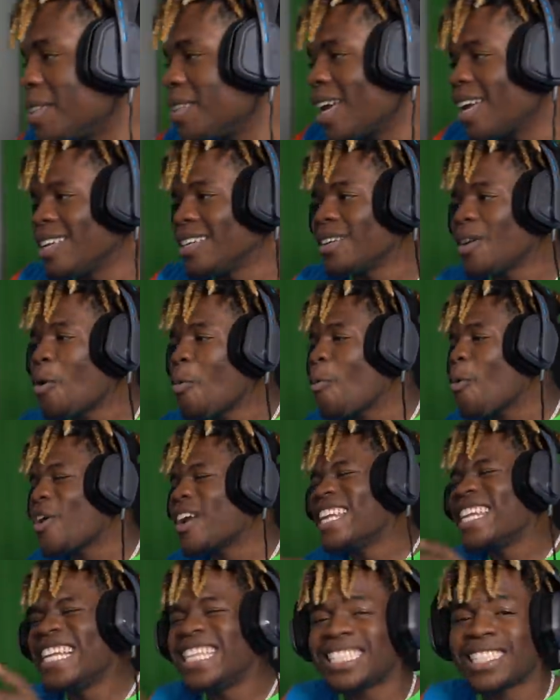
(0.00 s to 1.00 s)
but hey, no more
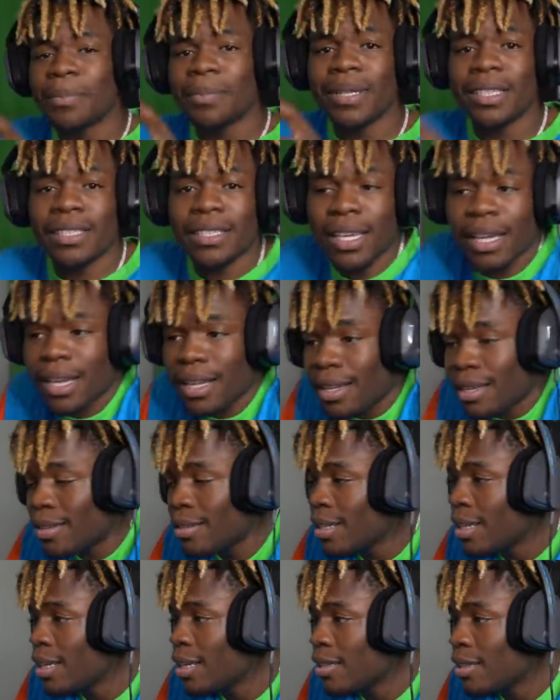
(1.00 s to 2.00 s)
needs to be said.
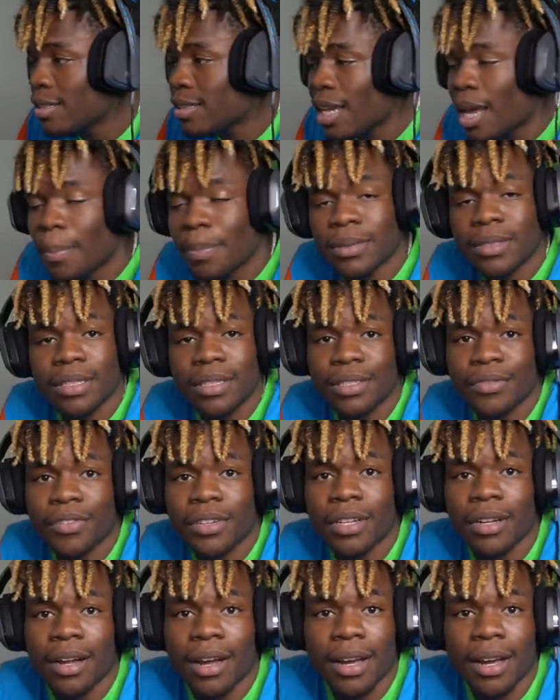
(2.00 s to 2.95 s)
Let's hop into this video,